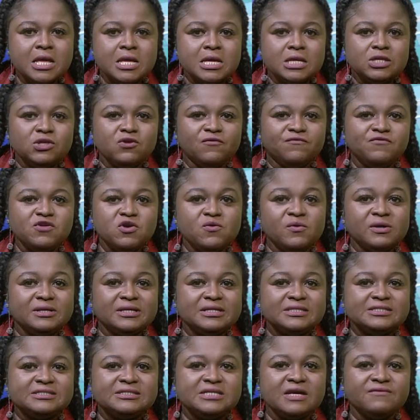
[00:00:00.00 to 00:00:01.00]
No fewer
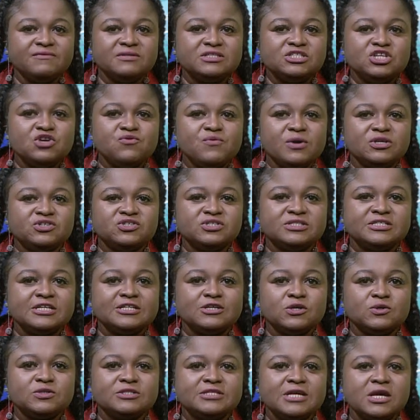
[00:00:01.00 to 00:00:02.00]
than 70 registered
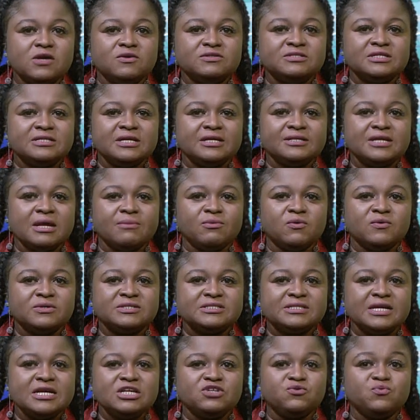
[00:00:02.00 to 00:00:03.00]
hotels in Adamawa
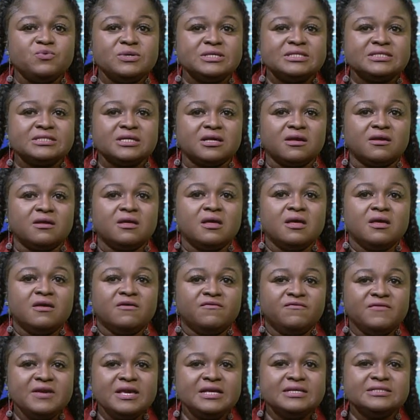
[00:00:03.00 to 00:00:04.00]
State risk
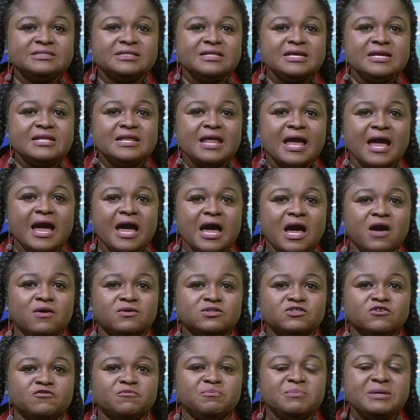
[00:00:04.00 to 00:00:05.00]
fizzling
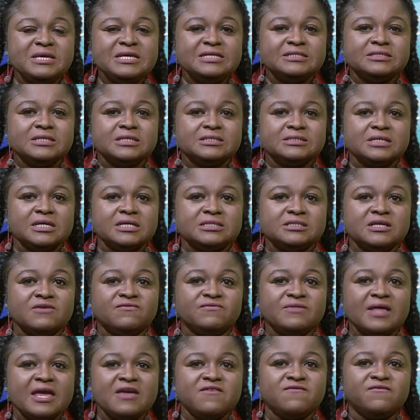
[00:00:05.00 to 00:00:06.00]
out of businesses if
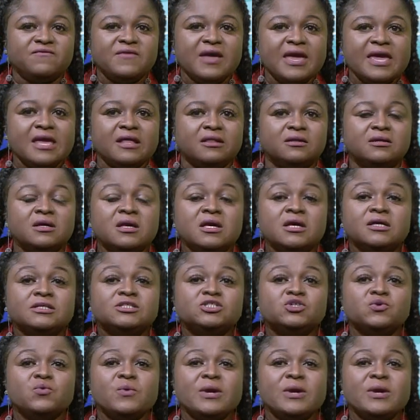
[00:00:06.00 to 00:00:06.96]
they fail to